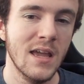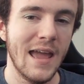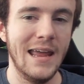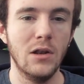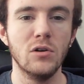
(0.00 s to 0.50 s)

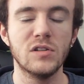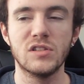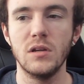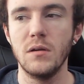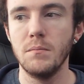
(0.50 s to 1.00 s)
It
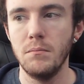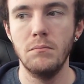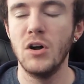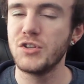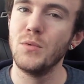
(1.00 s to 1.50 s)
looks
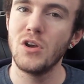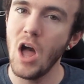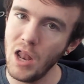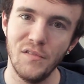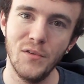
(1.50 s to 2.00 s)
much more
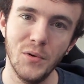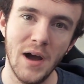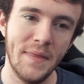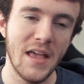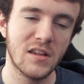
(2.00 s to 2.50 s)
colorful,
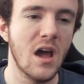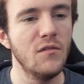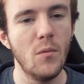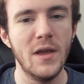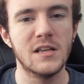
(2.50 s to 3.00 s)
and that's kind
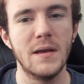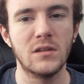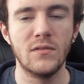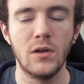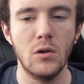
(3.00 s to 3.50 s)
of what we
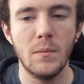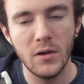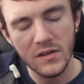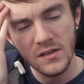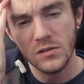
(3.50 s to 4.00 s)
expected of Alola.
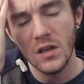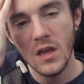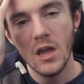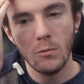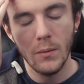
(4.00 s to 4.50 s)
But since
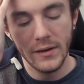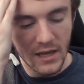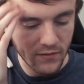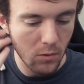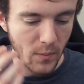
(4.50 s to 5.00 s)
we were
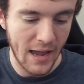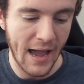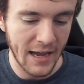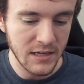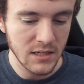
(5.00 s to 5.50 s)
given what we
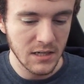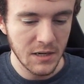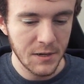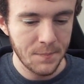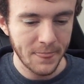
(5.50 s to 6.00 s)
had,
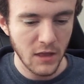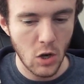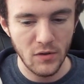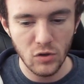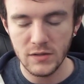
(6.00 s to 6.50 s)
you know,
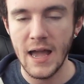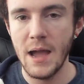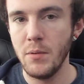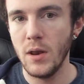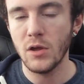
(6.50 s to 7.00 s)
we took that
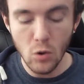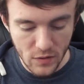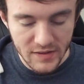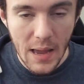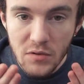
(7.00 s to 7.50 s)
and we were like, cool,
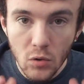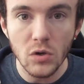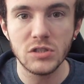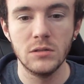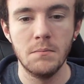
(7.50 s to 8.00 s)
this game is
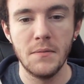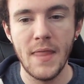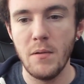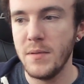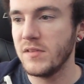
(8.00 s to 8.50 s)
awesome. But
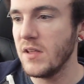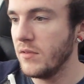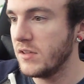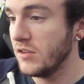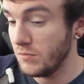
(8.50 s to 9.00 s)
now we've
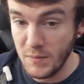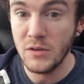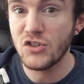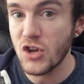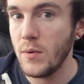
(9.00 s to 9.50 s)

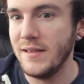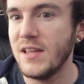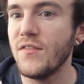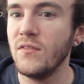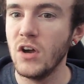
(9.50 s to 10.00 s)
been shown a
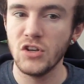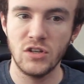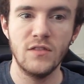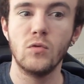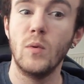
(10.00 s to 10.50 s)
different version.
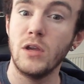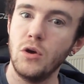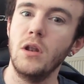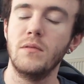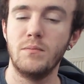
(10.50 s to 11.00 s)
This is what it
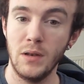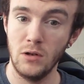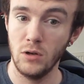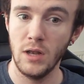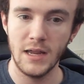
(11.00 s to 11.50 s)
could have
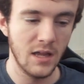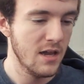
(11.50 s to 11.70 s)
looked like.